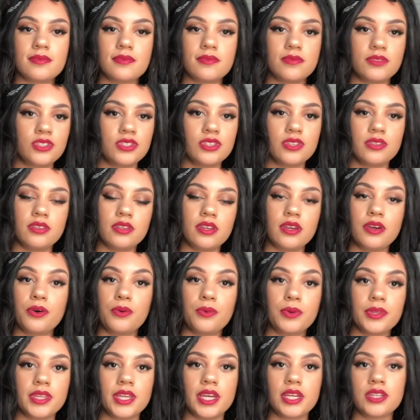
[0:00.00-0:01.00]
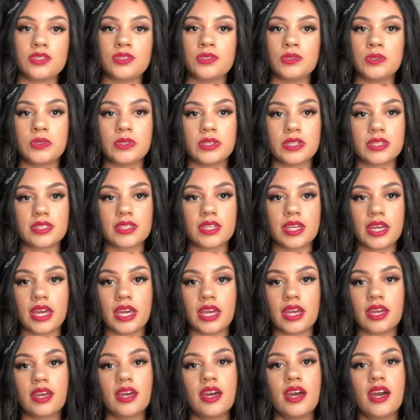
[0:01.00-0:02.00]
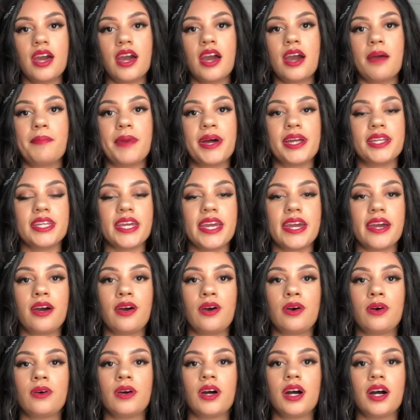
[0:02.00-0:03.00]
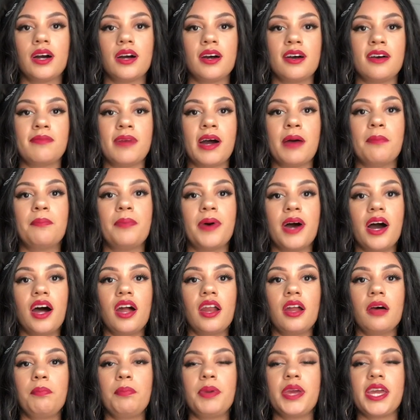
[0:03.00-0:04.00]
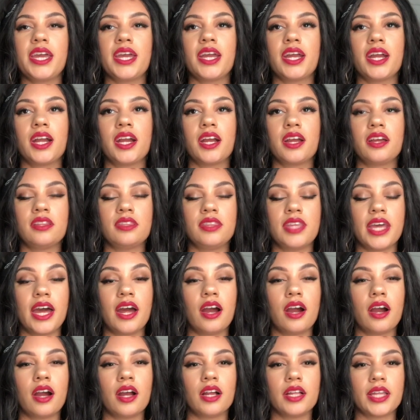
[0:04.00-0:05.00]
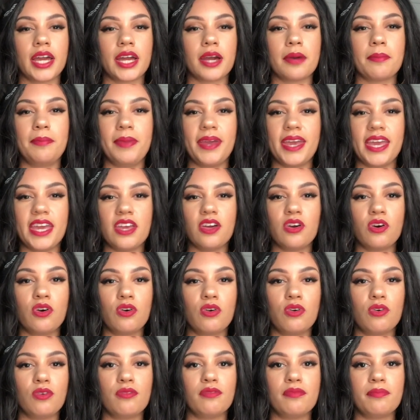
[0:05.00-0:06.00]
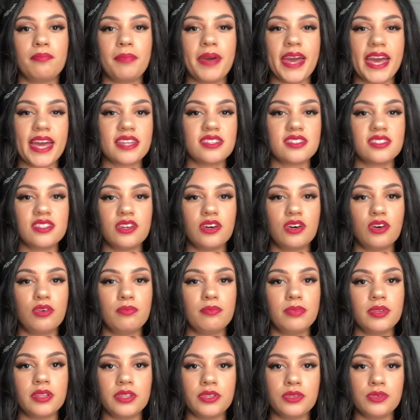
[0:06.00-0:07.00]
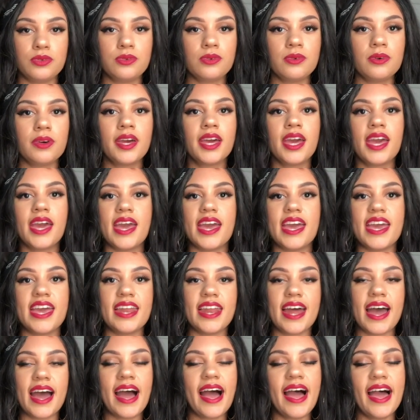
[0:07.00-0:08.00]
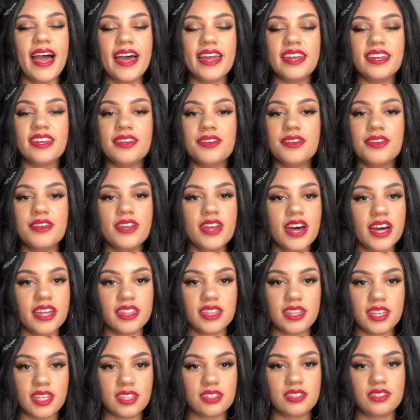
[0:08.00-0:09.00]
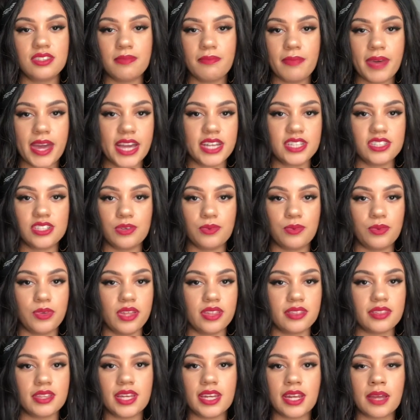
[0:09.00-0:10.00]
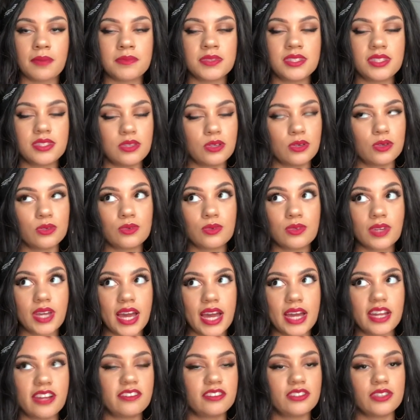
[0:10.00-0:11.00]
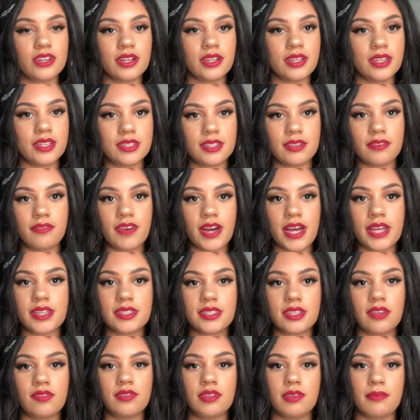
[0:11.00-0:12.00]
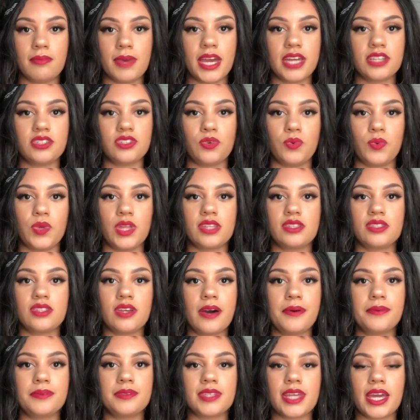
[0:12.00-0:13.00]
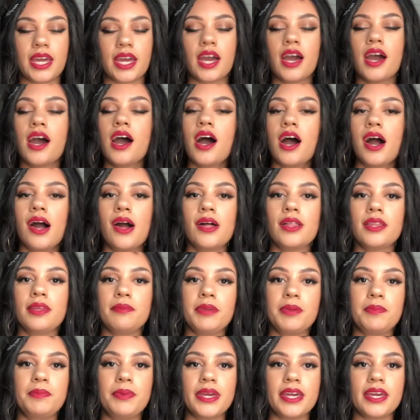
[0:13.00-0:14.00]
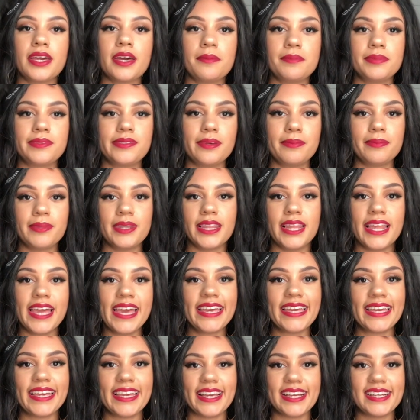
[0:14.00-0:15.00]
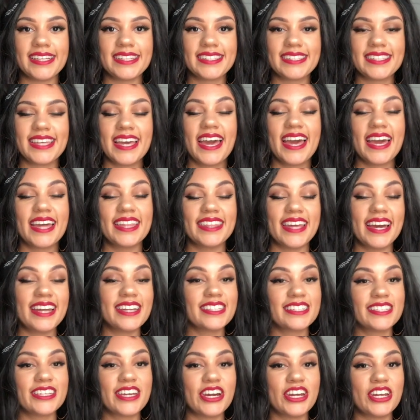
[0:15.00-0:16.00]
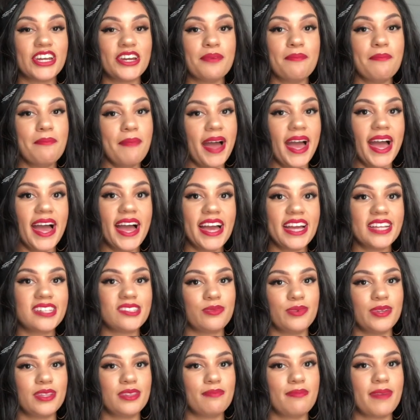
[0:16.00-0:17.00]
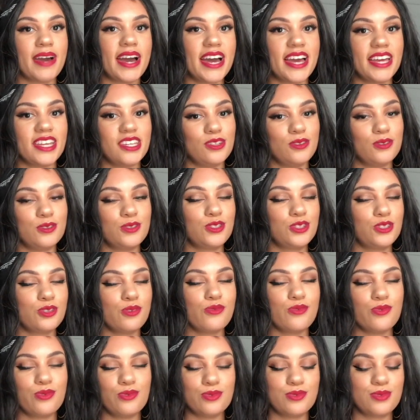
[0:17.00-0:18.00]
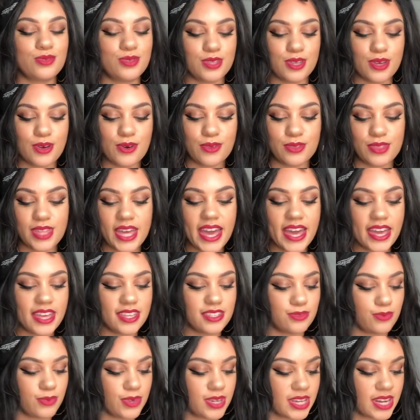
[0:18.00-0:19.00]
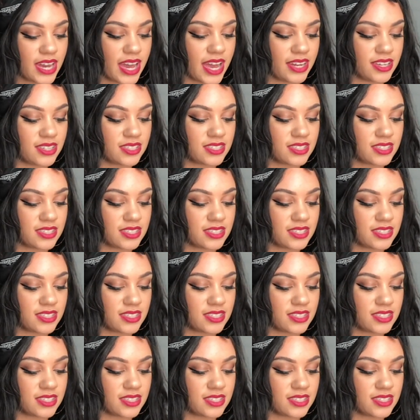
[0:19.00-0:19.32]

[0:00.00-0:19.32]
should know what that shoe looks like by now. I bought a pair that are like a pale pastel blue, and I had nothing to match it with, and I'm still kind of struggling to find stuff to match it with. So I was like, oh, let me pick up some leggings that is gonna match with my new shoes. So that is when I